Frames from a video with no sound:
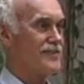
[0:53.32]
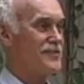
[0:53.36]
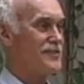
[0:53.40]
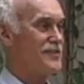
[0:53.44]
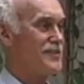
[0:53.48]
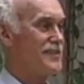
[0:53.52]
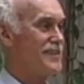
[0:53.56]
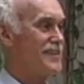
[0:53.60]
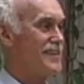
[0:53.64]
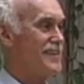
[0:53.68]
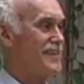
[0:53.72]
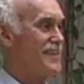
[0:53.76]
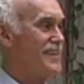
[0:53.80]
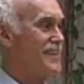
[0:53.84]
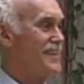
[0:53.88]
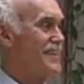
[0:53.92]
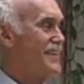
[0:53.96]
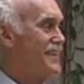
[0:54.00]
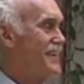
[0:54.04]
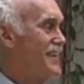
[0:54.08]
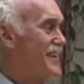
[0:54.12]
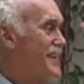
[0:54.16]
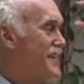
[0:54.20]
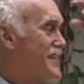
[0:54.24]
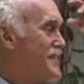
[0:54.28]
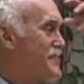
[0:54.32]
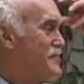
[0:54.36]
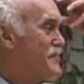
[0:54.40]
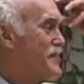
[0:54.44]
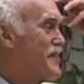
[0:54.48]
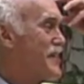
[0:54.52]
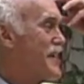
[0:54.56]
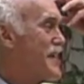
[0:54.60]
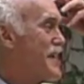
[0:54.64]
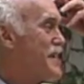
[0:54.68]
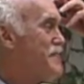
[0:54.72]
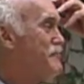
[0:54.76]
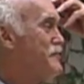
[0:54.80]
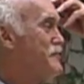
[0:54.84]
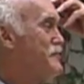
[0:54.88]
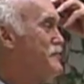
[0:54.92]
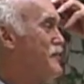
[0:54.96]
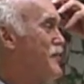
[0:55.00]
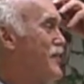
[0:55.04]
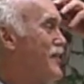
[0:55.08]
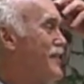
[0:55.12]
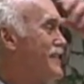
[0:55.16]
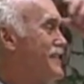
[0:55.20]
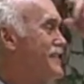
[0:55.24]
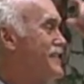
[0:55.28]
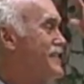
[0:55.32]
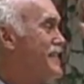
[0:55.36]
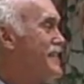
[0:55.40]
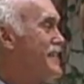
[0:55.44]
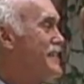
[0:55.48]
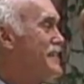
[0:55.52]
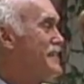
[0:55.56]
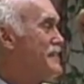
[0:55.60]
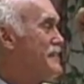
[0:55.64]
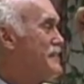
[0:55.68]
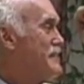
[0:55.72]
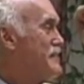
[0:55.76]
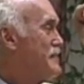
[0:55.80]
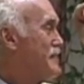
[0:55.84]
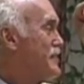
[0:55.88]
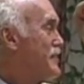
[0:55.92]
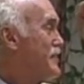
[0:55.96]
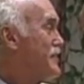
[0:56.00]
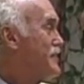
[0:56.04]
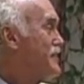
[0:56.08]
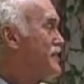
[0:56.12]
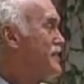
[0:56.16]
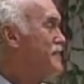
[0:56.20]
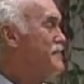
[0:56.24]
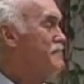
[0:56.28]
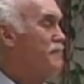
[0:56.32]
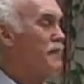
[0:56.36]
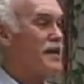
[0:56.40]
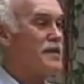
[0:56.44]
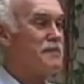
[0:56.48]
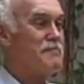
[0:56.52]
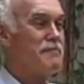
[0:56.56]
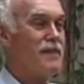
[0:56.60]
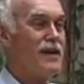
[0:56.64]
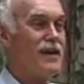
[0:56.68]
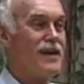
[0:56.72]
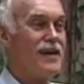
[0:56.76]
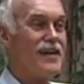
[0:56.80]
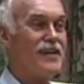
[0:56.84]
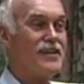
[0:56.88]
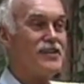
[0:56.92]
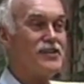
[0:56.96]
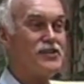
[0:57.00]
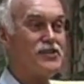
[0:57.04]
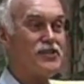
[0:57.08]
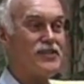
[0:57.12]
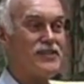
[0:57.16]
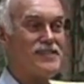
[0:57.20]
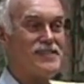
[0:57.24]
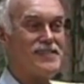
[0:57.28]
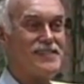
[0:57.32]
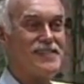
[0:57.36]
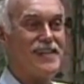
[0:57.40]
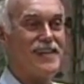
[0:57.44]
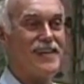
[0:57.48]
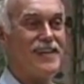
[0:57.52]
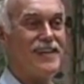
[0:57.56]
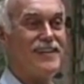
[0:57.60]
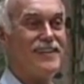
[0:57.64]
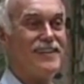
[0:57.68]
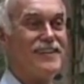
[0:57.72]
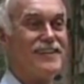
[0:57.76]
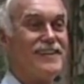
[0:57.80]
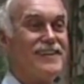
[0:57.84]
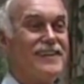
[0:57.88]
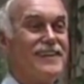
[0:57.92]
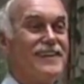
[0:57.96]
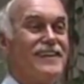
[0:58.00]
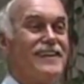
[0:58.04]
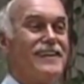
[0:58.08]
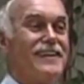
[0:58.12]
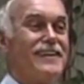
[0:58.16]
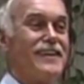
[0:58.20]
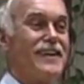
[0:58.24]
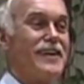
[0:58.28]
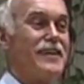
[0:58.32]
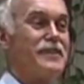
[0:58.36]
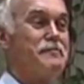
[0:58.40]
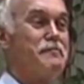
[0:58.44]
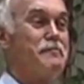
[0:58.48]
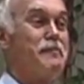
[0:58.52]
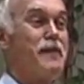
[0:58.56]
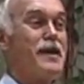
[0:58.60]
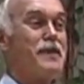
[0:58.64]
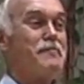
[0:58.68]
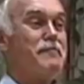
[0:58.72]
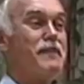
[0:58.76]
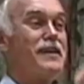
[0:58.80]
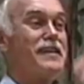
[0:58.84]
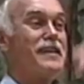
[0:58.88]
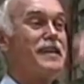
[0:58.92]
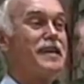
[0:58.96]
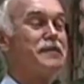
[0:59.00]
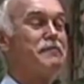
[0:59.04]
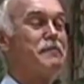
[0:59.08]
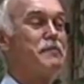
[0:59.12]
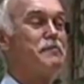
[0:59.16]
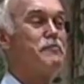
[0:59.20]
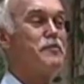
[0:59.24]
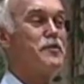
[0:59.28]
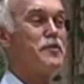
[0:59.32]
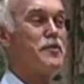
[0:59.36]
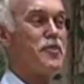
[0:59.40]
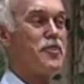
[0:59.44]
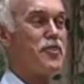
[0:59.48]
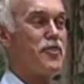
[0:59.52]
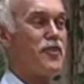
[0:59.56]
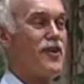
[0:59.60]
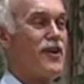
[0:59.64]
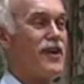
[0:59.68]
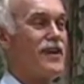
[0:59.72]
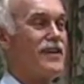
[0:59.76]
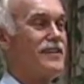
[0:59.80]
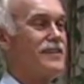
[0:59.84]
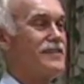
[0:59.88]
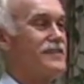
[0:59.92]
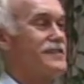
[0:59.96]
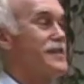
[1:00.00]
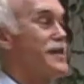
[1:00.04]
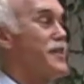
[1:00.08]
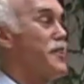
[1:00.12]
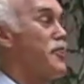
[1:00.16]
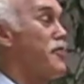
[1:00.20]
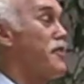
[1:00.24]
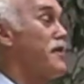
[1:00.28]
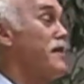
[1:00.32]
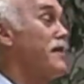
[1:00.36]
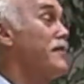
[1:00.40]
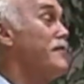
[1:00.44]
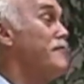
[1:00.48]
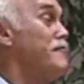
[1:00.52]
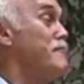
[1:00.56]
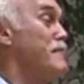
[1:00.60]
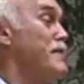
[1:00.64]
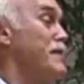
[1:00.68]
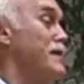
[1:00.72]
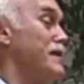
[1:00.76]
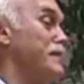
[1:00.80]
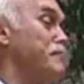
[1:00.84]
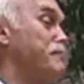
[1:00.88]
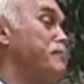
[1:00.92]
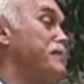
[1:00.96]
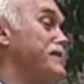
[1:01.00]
See? Now, what happened was, you see, my mind just said, my mind came up with a thought and it said, think of me.